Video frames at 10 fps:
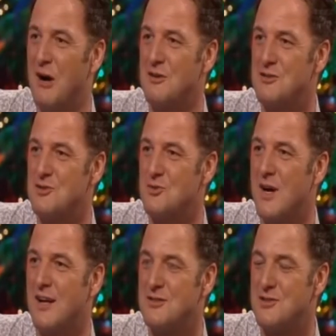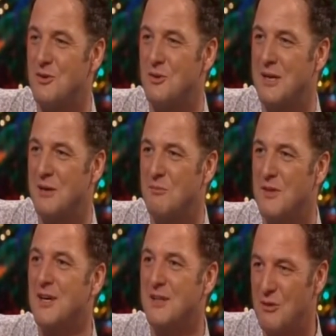partners as well. So um,
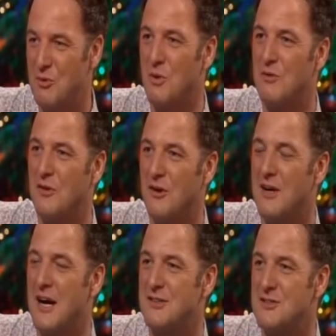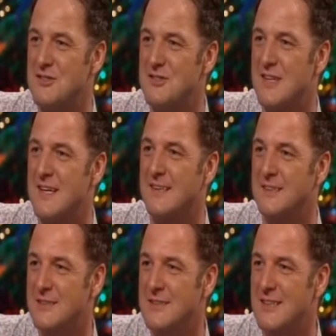then we went for actors instead.
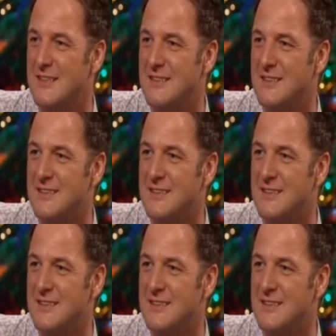Mine